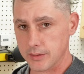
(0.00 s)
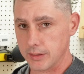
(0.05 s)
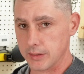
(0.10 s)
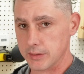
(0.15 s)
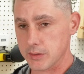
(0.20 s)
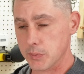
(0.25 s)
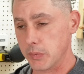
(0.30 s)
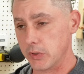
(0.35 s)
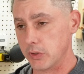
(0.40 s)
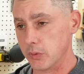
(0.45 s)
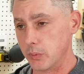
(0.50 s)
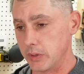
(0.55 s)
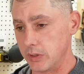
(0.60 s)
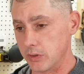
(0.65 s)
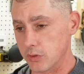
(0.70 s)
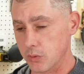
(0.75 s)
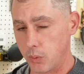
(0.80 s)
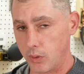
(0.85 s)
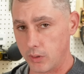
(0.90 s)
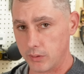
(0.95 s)
It's
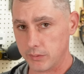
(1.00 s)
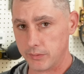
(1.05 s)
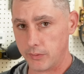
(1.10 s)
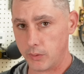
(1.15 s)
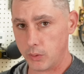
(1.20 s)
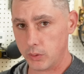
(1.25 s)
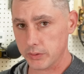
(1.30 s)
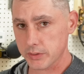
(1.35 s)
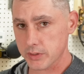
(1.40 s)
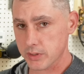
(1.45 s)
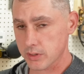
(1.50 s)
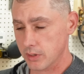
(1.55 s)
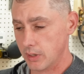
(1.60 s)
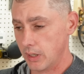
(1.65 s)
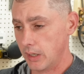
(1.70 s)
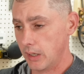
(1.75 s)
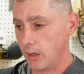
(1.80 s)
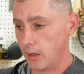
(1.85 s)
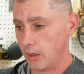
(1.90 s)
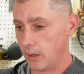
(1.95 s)
between 12 volts
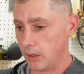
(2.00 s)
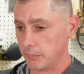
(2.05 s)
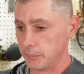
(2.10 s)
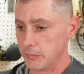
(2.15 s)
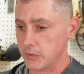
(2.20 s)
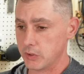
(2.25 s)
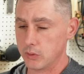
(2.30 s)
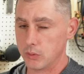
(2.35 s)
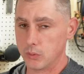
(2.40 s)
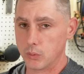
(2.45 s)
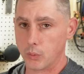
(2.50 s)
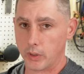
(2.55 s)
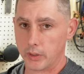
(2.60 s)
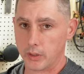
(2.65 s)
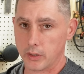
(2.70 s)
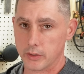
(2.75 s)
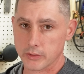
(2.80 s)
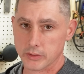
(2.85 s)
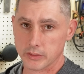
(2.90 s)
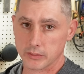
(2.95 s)
up to
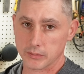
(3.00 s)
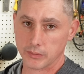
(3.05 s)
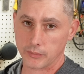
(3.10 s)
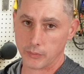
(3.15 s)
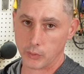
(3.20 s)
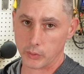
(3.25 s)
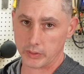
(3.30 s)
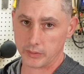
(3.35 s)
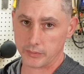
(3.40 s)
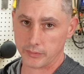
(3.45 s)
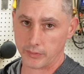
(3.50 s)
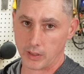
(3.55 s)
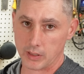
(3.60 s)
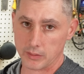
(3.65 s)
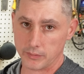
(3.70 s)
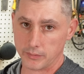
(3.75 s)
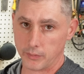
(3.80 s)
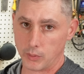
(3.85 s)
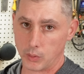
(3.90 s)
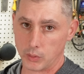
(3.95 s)

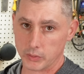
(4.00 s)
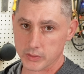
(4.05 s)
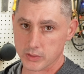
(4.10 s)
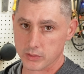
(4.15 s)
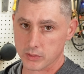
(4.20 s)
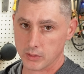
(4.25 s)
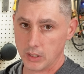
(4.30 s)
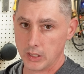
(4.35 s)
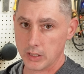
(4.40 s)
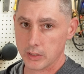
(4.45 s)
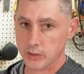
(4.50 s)
145 volts.